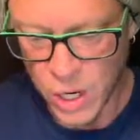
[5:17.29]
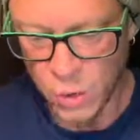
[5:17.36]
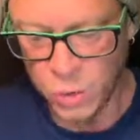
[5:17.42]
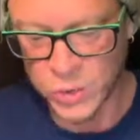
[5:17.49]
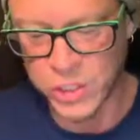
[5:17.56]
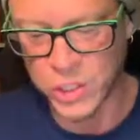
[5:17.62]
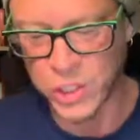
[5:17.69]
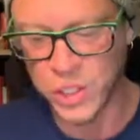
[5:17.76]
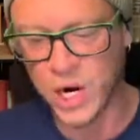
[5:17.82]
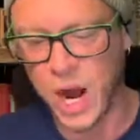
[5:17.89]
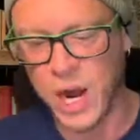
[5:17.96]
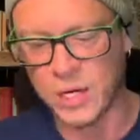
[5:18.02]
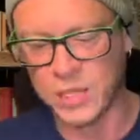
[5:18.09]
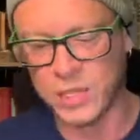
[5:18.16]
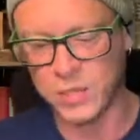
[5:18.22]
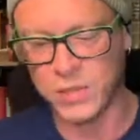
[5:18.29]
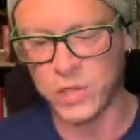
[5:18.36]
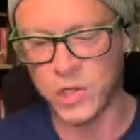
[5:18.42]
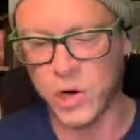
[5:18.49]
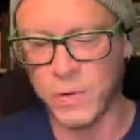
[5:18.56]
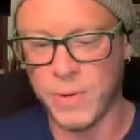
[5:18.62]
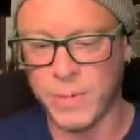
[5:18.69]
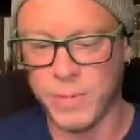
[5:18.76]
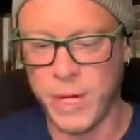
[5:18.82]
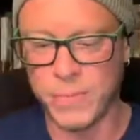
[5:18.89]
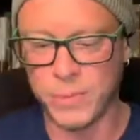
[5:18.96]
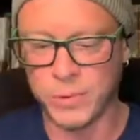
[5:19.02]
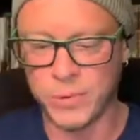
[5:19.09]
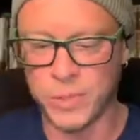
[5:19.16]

was a shock to the German people.